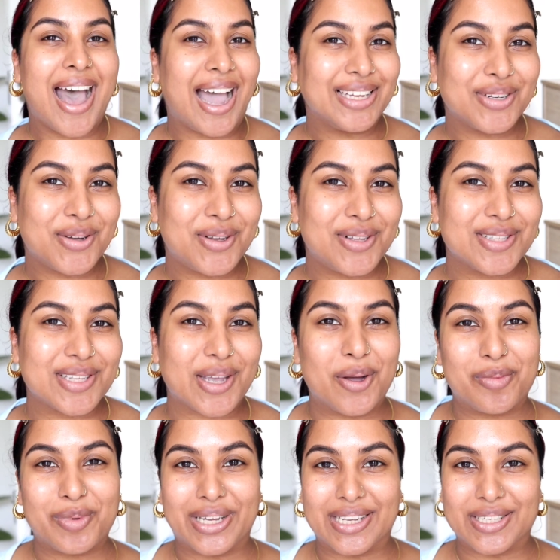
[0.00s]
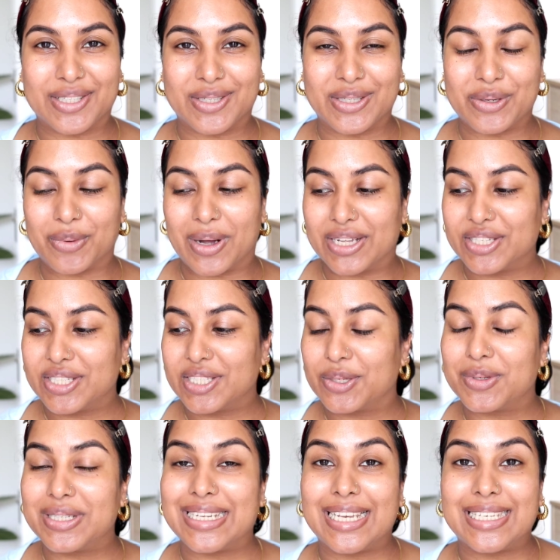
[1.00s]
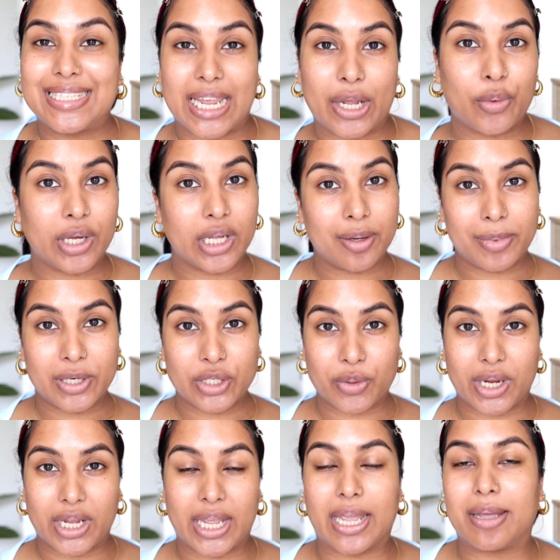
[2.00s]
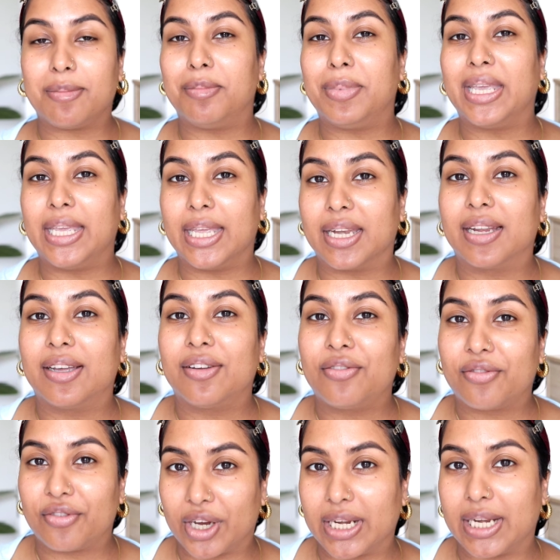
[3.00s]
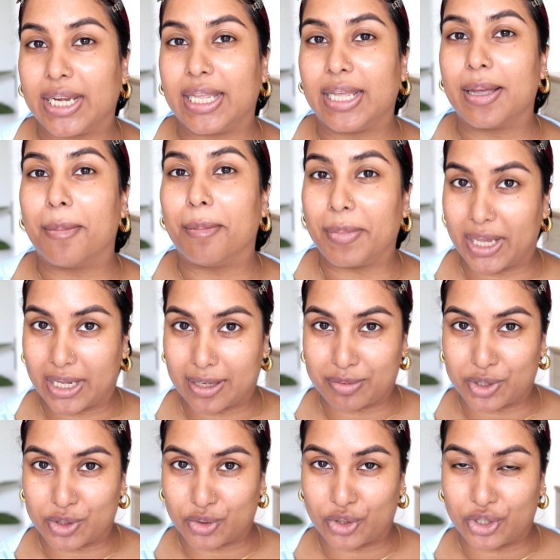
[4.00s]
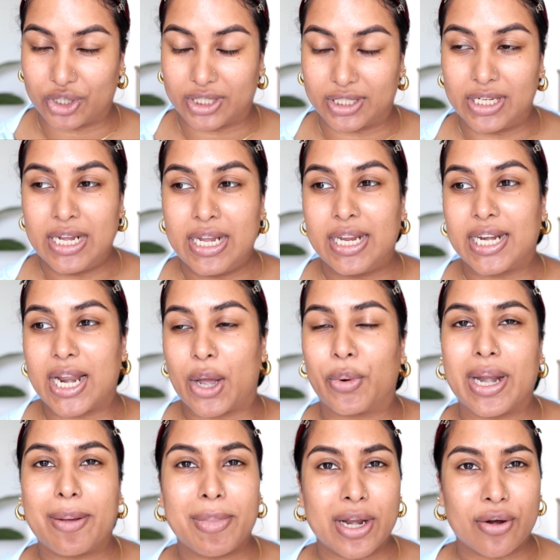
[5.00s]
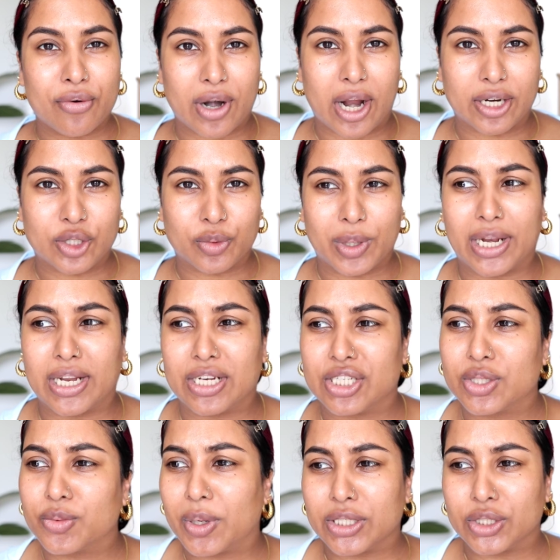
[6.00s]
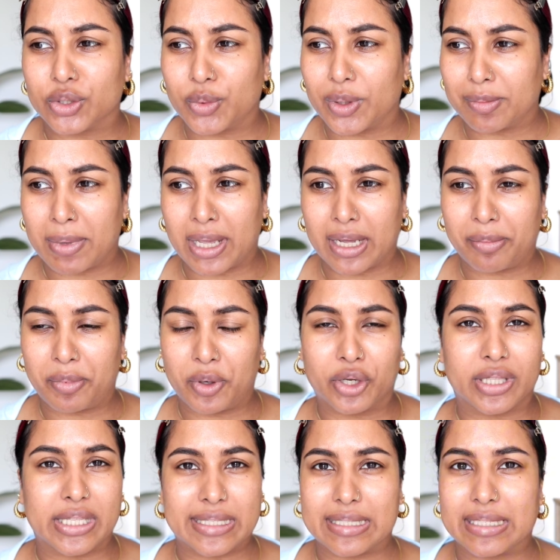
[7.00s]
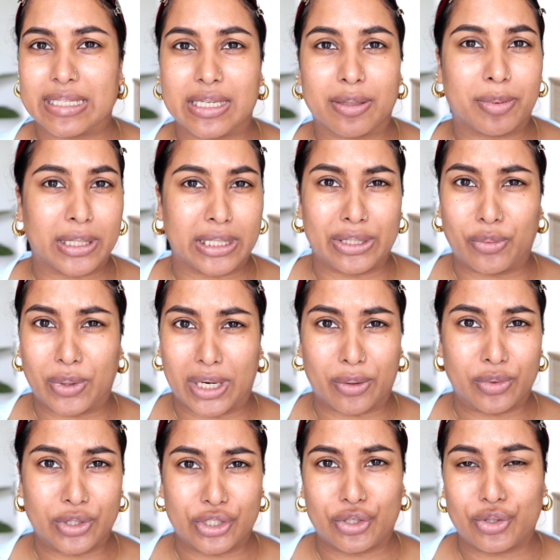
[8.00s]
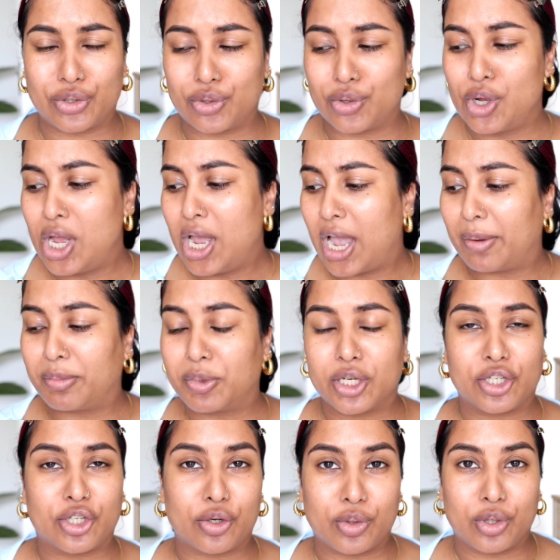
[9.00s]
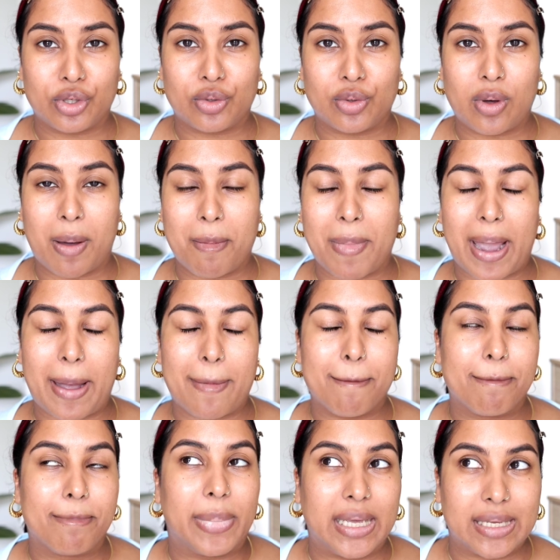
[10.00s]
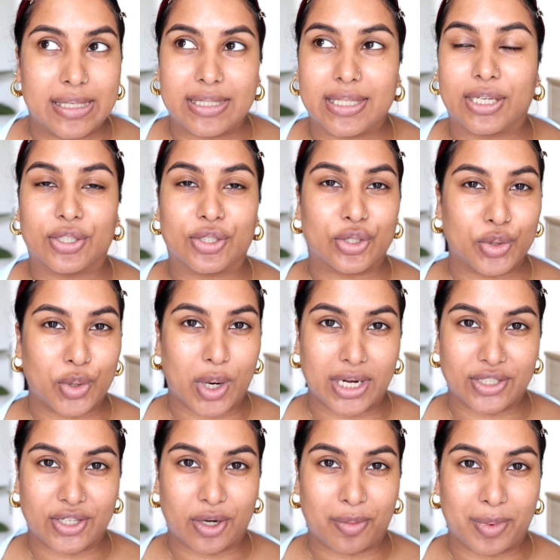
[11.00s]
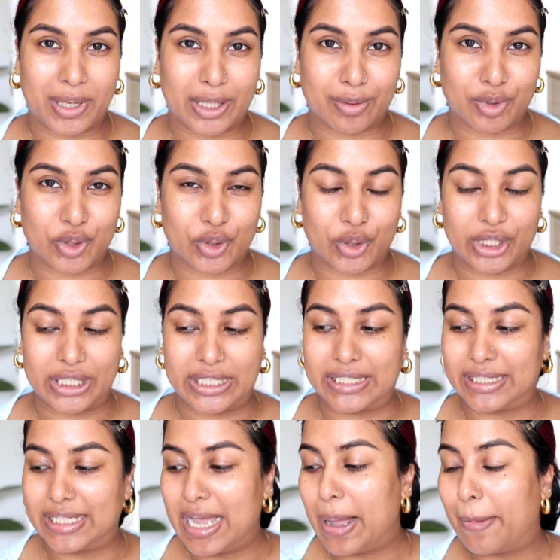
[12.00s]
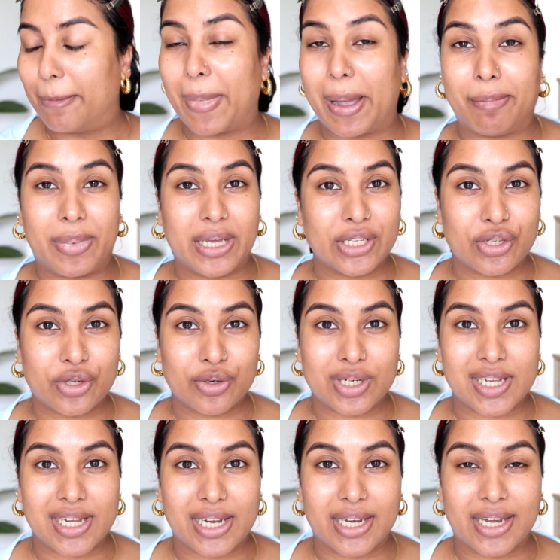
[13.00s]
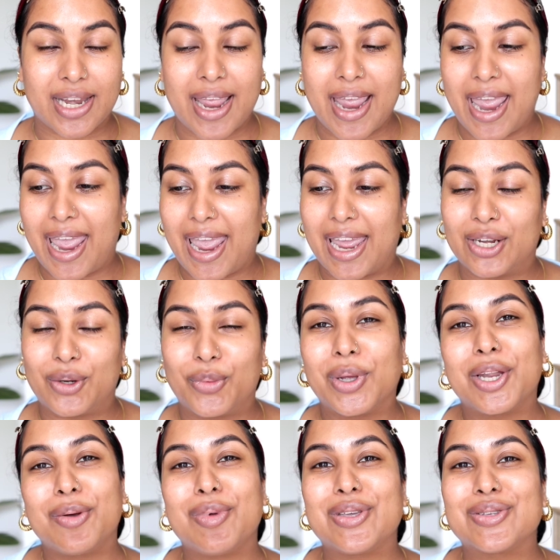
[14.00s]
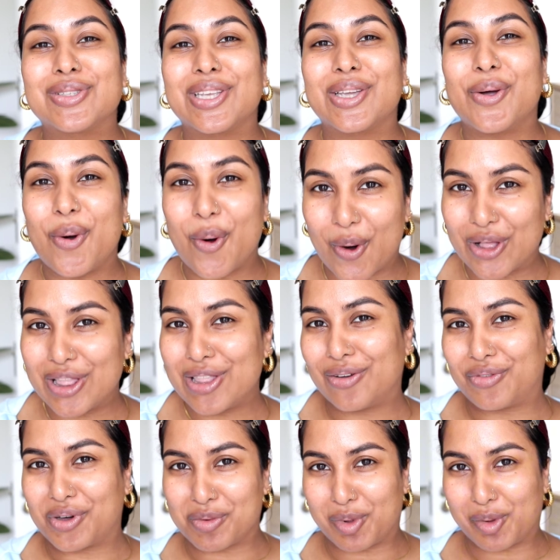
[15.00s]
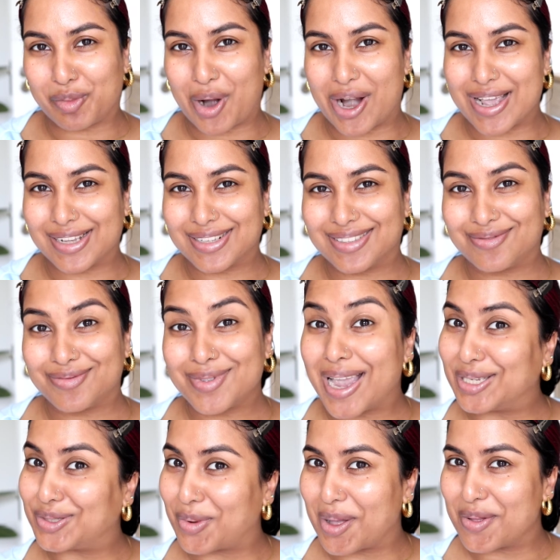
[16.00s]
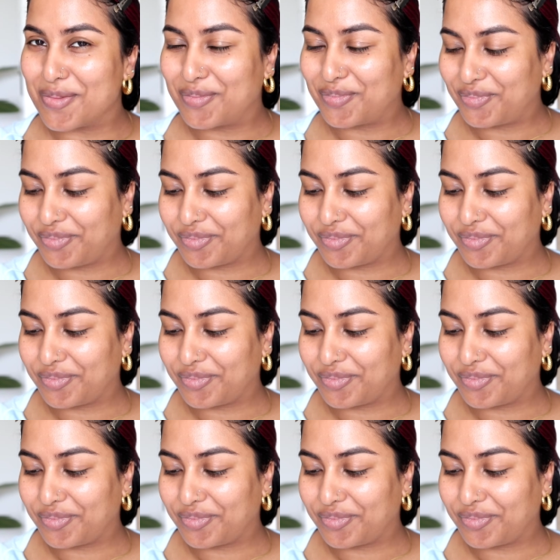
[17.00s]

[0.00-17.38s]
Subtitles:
Hi dolls, I hope you guys are doing well. So today we're going to be doing a beginner friendly makeup tutorial. Now when I'm in a rush, when I just want a quick makeup look, this is typically what I would do. I'm going to show you my basic 2 eyeshadow makeup tutorial, my base routine, and we're going to be using all affordable products as well.